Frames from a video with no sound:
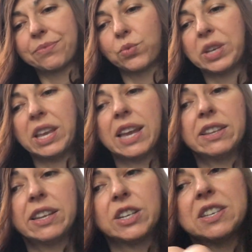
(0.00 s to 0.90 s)
really,
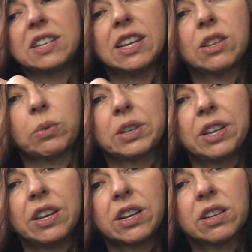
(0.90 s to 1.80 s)
and there is another one
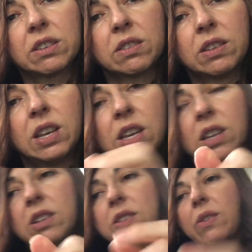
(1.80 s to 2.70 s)
here.
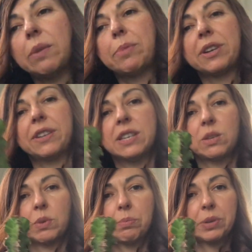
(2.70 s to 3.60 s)
So I burned
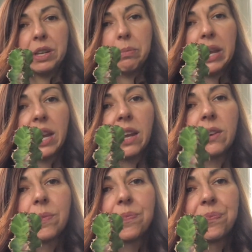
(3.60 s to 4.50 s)
this one pretty bad.